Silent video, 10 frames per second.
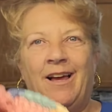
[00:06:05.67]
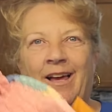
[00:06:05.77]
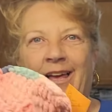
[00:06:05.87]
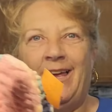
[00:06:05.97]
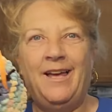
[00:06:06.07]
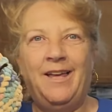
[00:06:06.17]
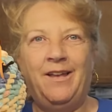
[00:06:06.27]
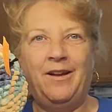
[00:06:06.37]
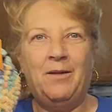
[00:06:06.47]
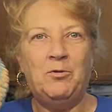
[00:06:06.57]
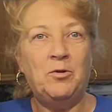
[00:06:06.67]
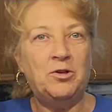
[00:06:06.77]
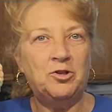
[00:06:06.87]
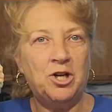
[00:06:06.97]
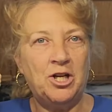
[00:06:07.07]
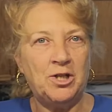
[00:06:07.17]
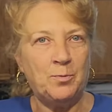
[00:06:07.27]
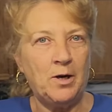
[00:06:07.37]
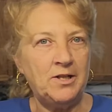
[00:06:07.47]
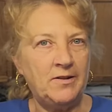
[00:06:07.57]
And I'm going to change the
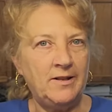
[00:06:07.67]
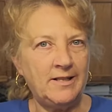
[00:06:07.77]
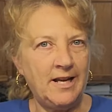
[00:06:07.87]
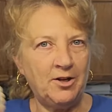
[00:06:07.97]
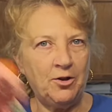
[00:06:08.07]
price on this down to